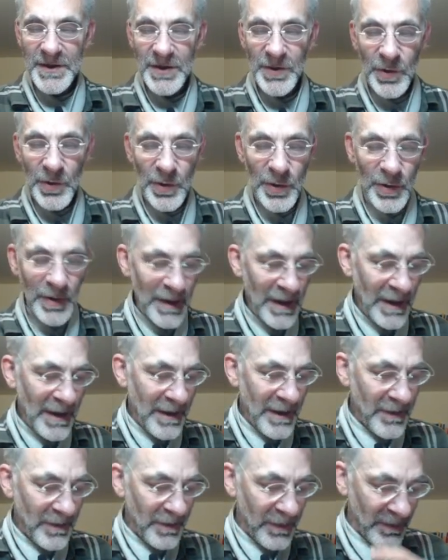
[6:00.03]
all
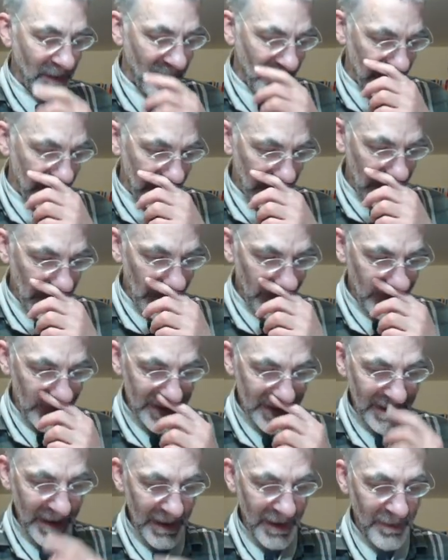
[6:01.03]

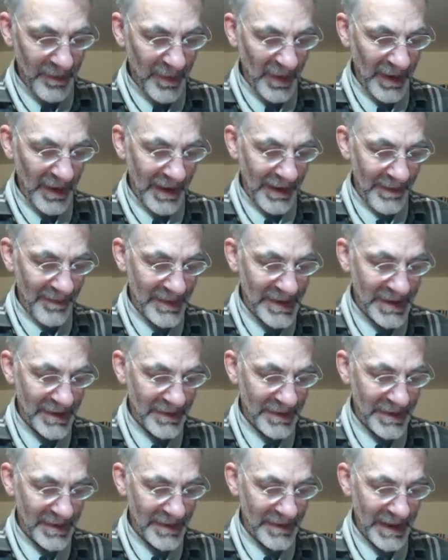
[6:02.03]
numbers co-prime
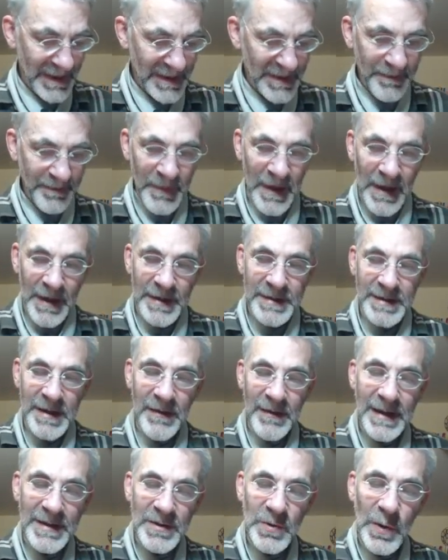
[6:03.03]
to it. So
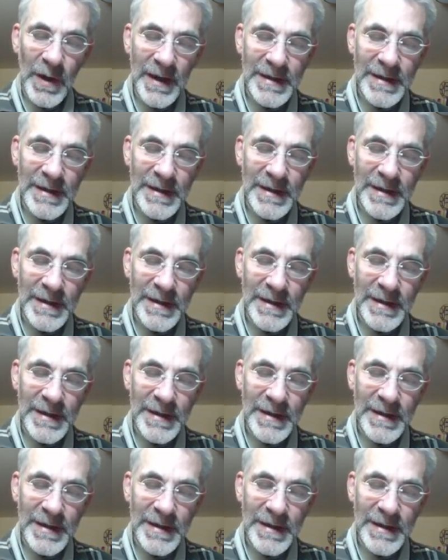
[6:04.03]
let's write